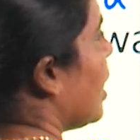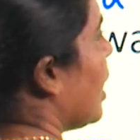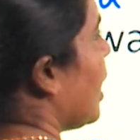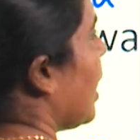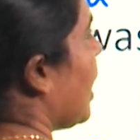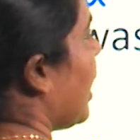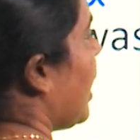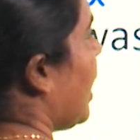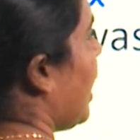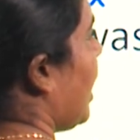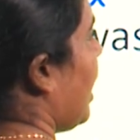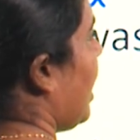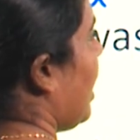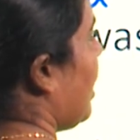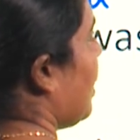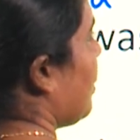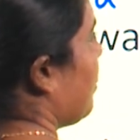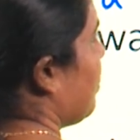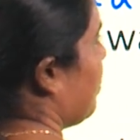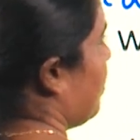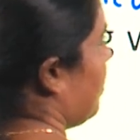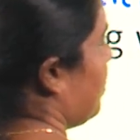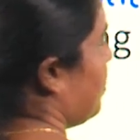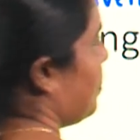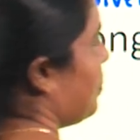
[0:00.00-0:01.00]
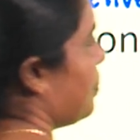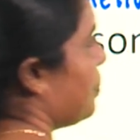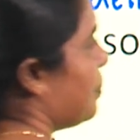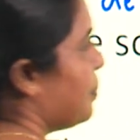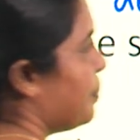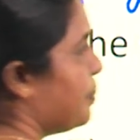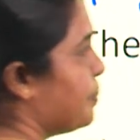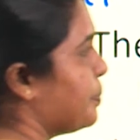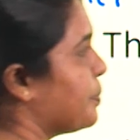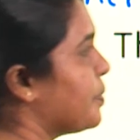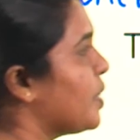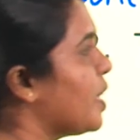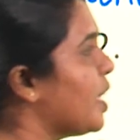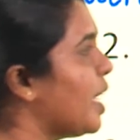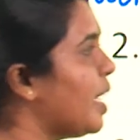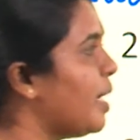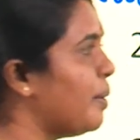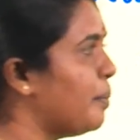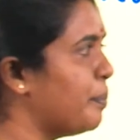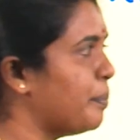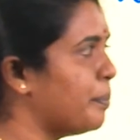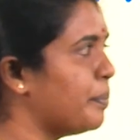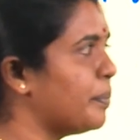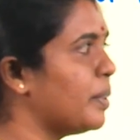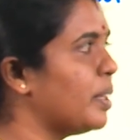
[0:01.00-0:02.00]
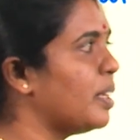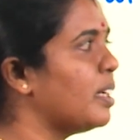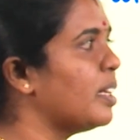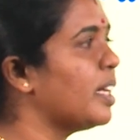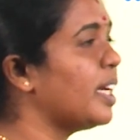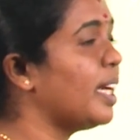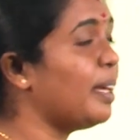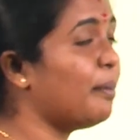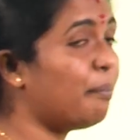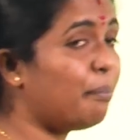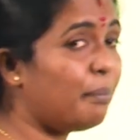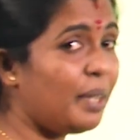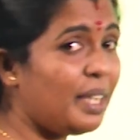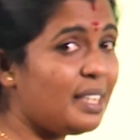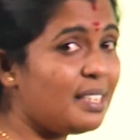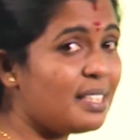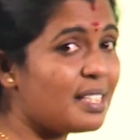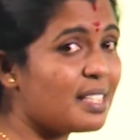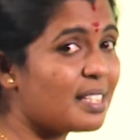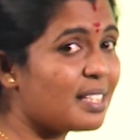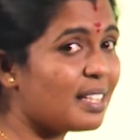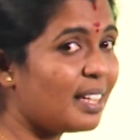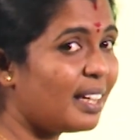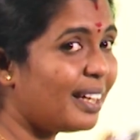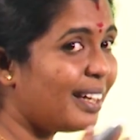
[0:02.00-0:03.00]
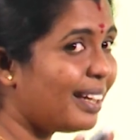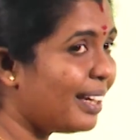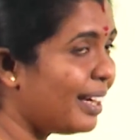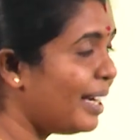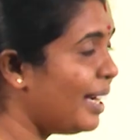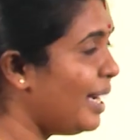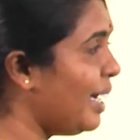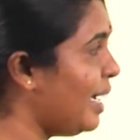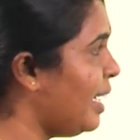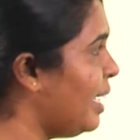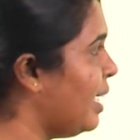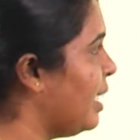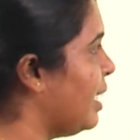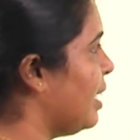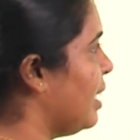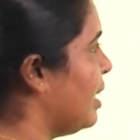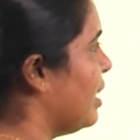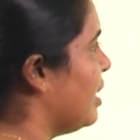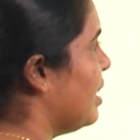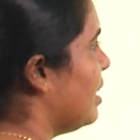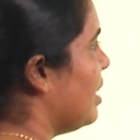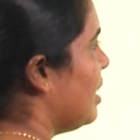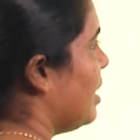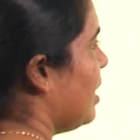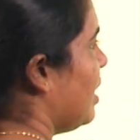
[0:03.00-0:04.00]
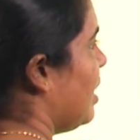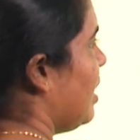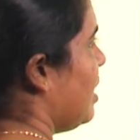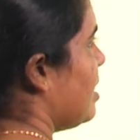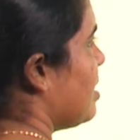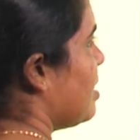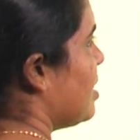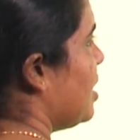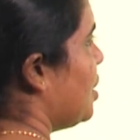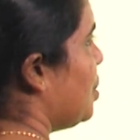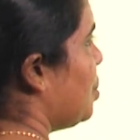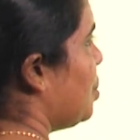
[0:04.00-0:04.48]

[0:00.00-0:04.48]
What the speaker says: Him. Him means he is the